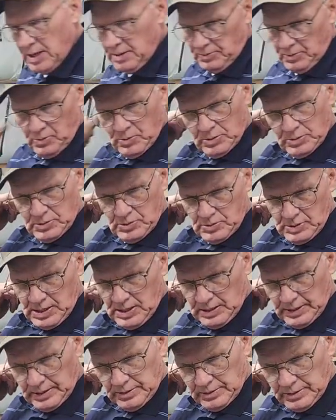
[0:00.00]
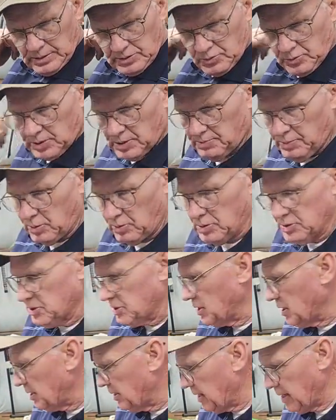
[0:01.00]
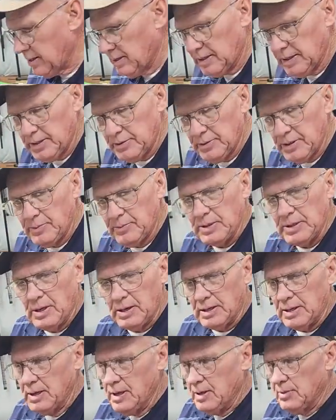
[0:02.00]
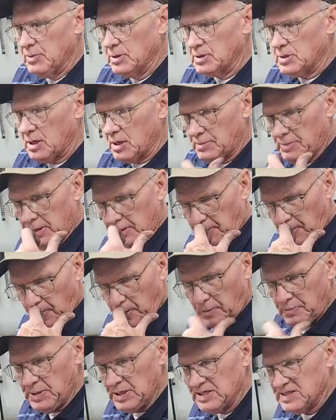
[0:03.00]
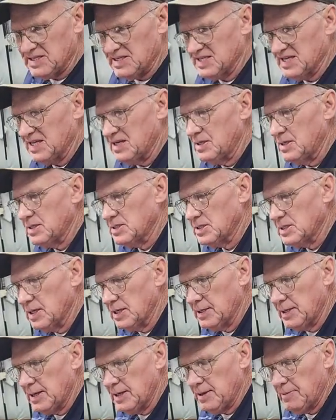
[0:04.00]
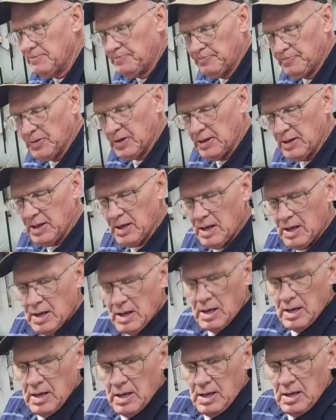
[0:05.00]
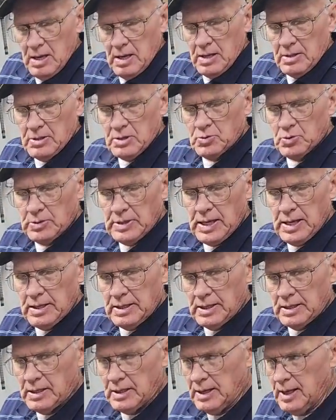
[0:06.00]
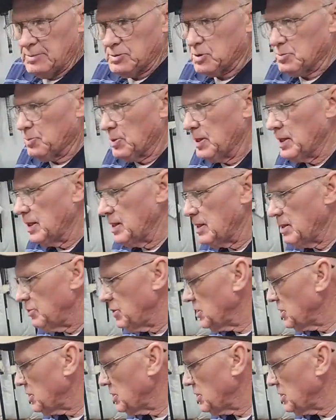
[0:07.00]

that, but we'll do that later because we're going to pull this gun down later anyway. All right, I want to talk about the real business end of this gun now. This one had a collapsed spring in it. I